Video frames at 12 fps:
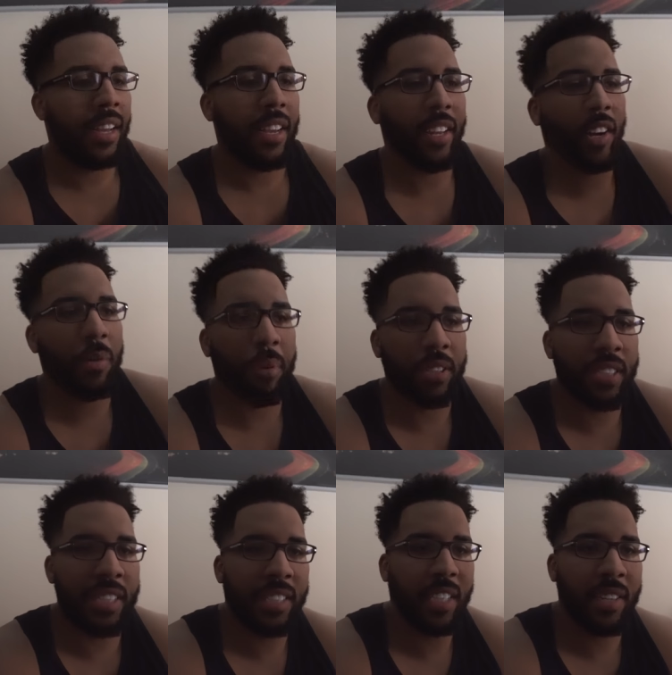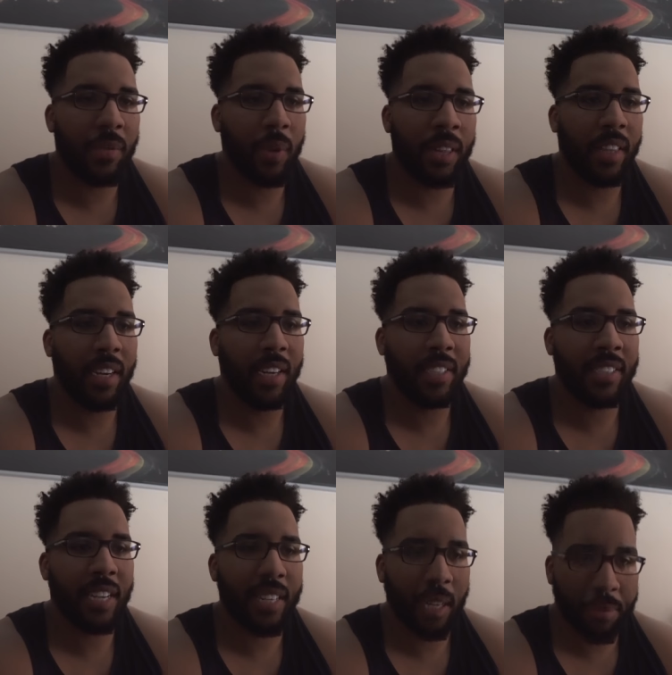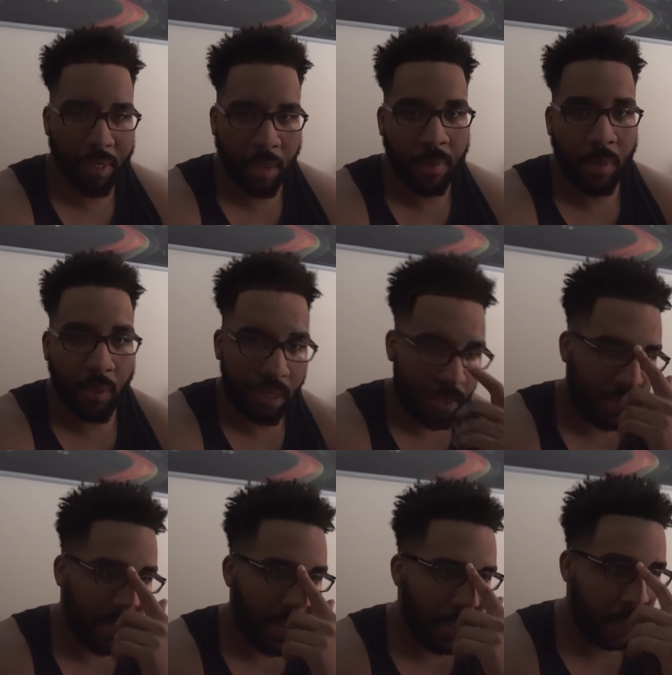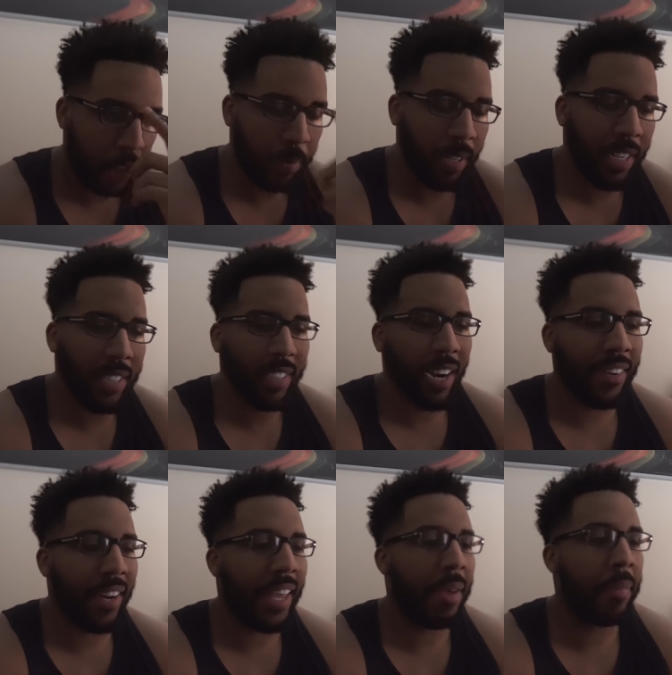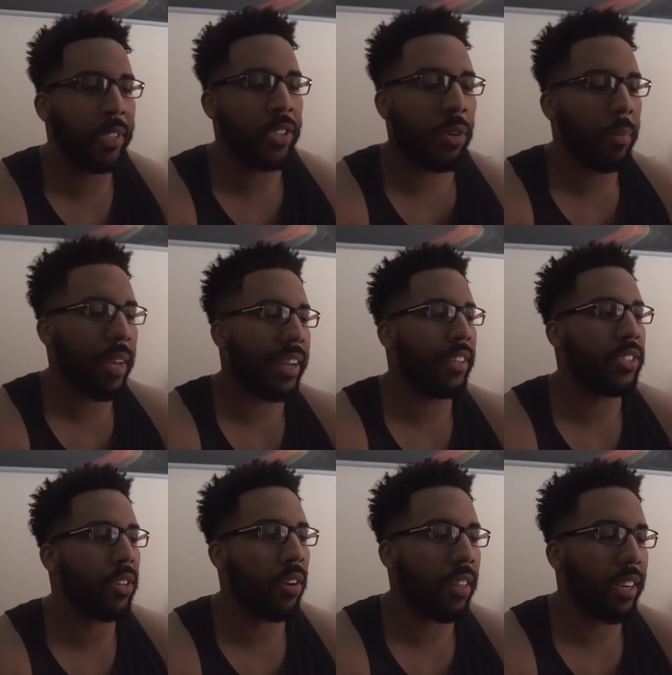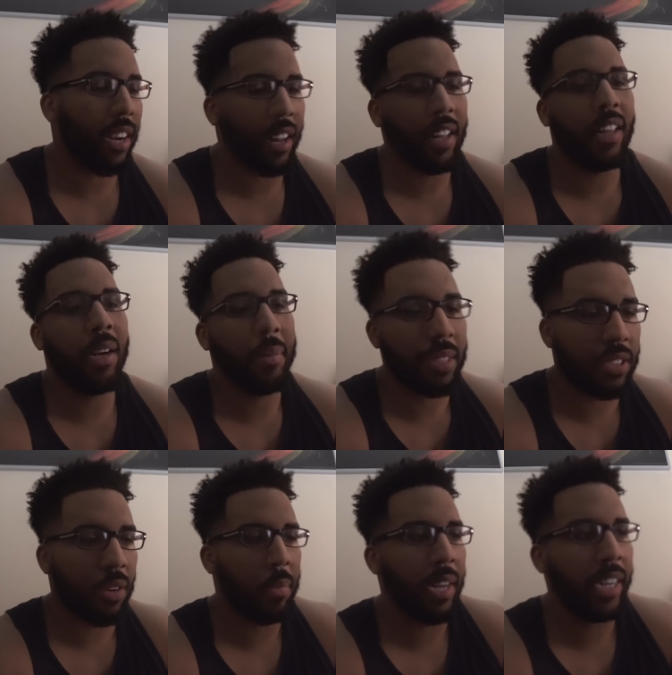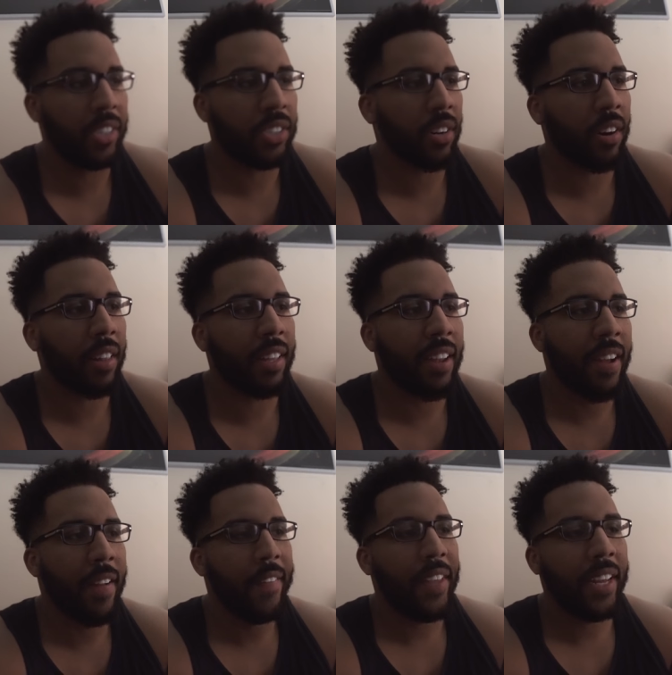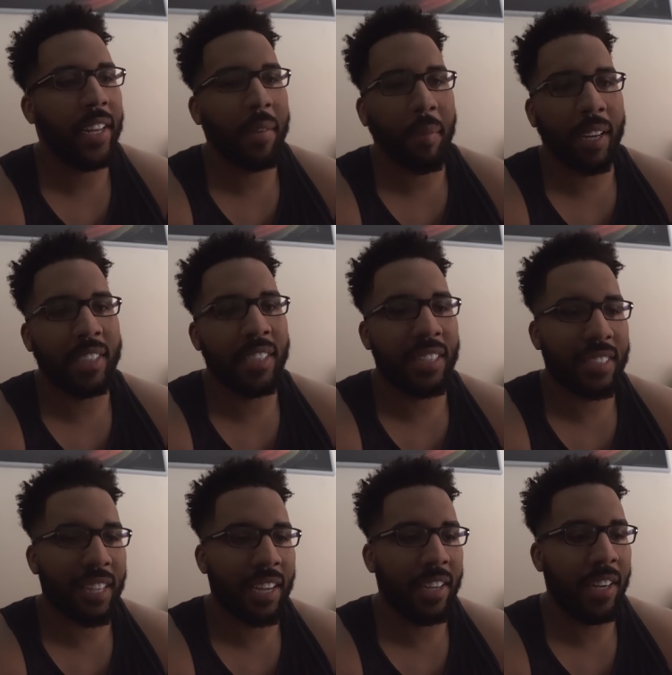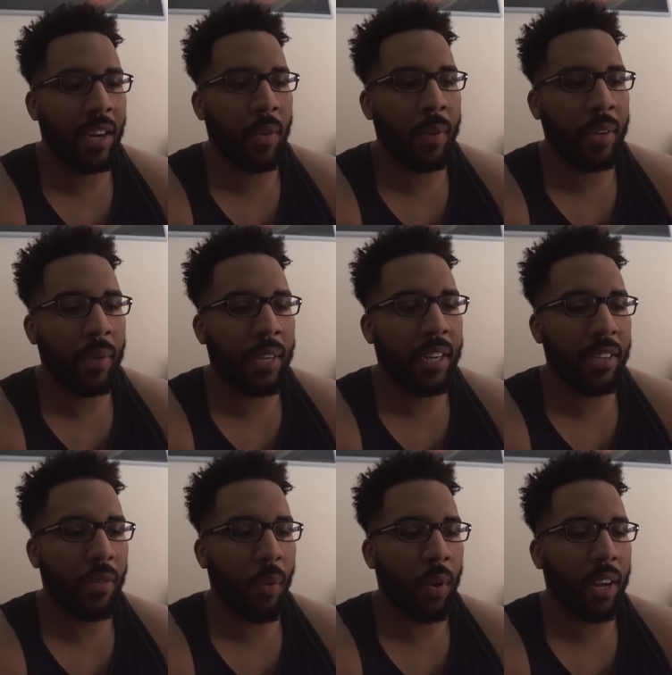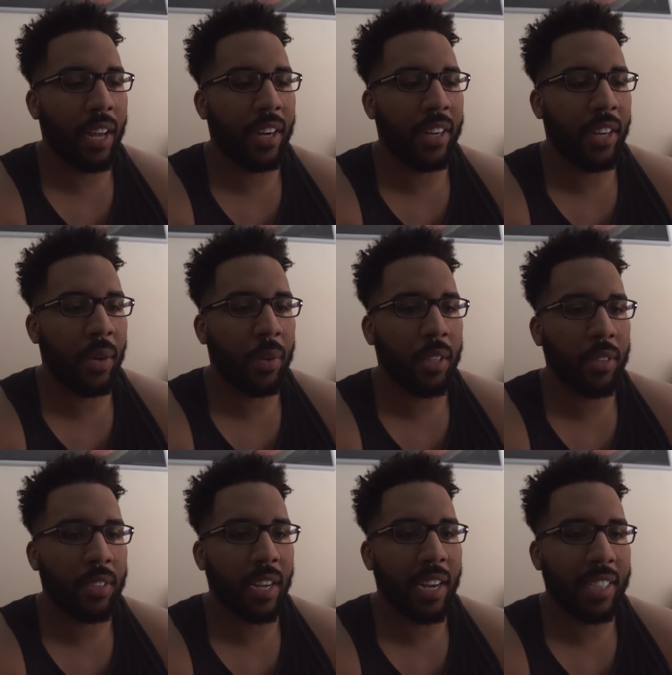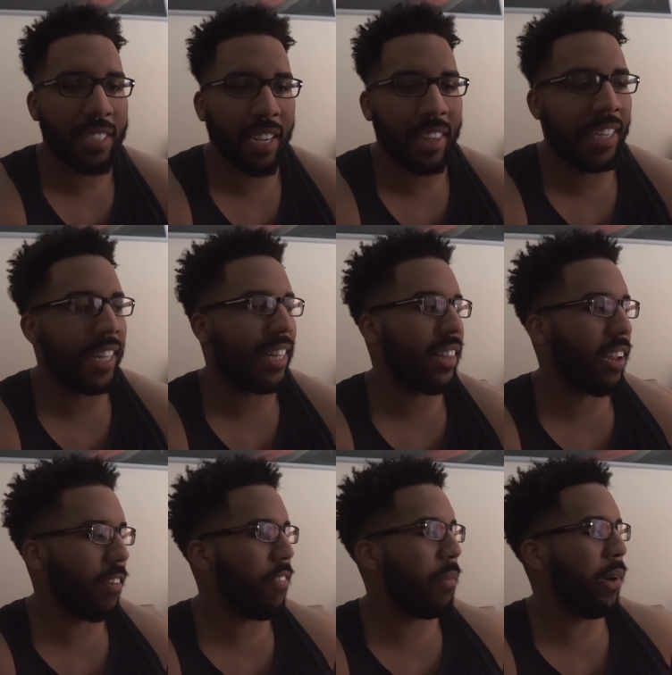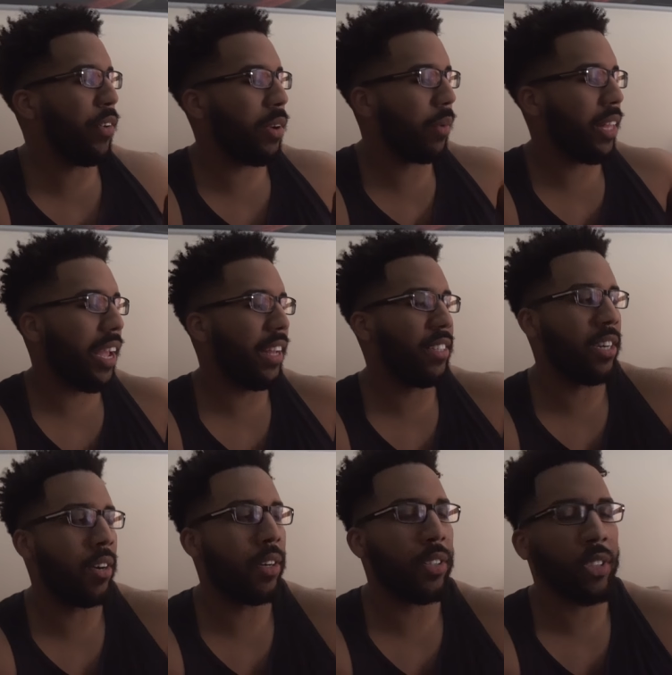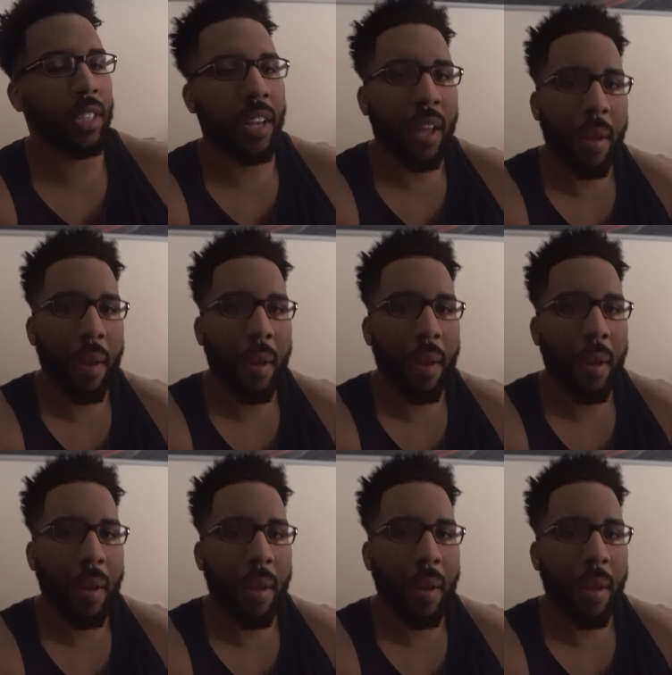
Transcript: you know, persistent with uh, setting up something with those guys just because our name is so big in Charlotte and our club is so big in Charlotte. It didn't make sense that, you know, we, we couldn't work out a deal with those guys. And I think that they're familiar with head turners